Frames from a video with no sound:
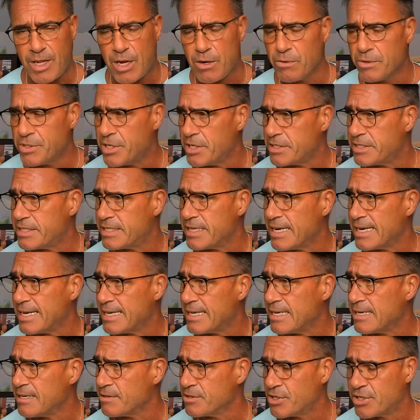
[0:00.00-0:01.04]
Is it
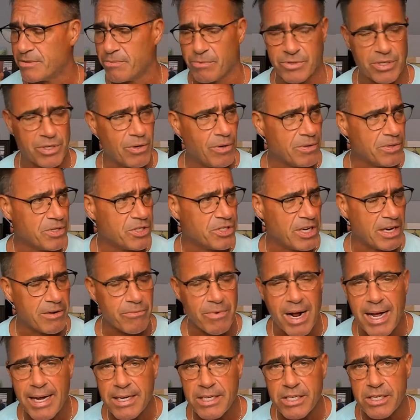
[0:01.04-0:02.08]
was called
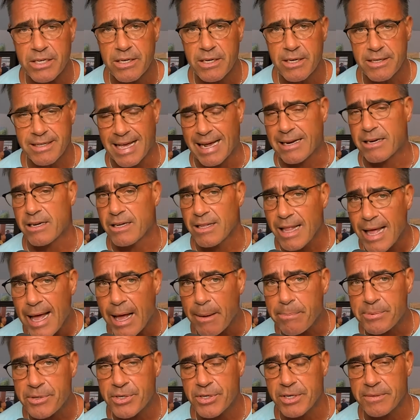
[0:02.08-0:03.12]
Sunrise that
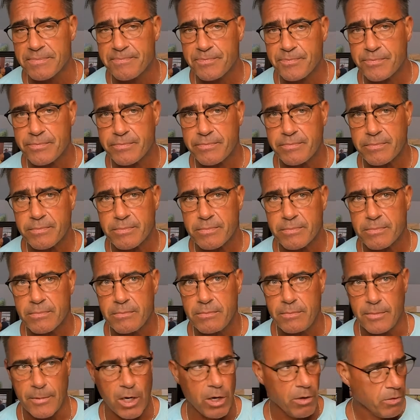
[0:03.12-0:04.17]
collapsed?
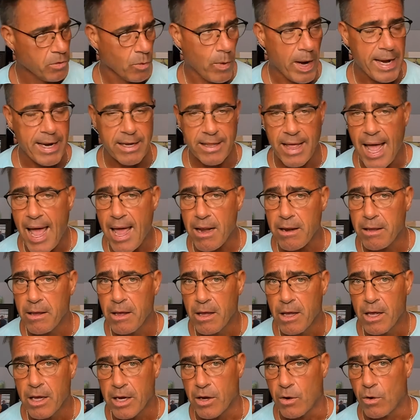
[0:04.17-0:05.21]
Wake of that,
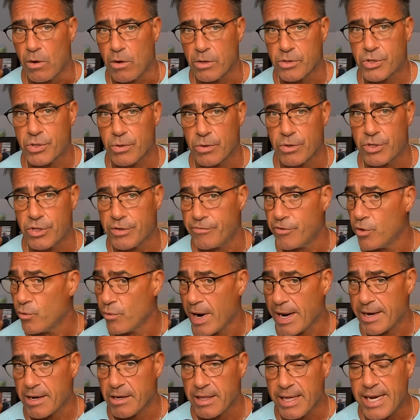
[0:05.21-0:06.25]
got all sorts of new
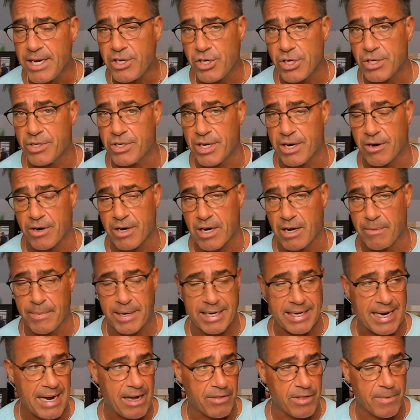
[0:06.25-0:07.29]
regulations that are coming
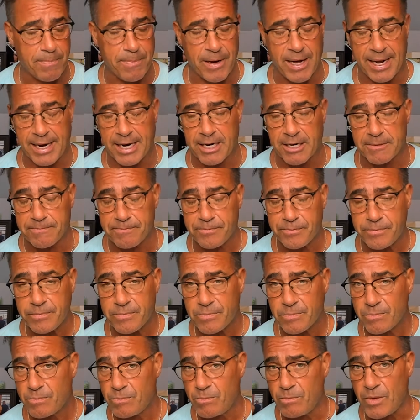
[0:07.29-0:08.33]
down the pike.
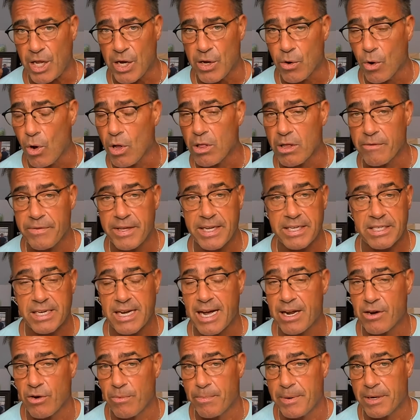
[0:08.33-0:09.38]
And all of these
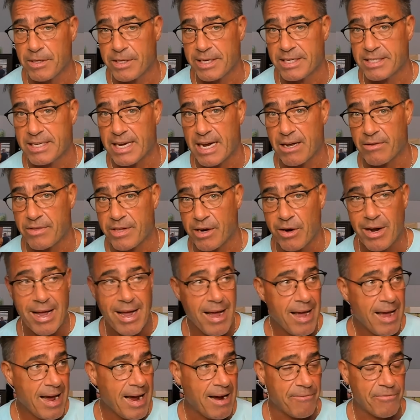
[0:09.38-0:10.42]
condo buildings out there
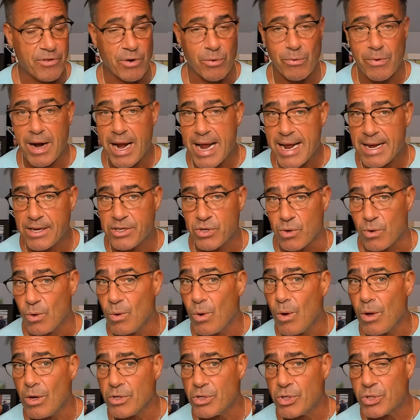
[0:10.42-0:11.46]
have to raise
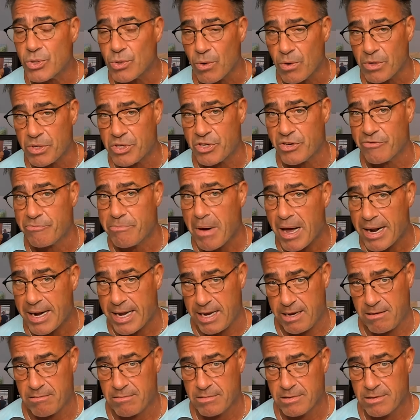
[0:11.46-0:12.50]
all sorts of money,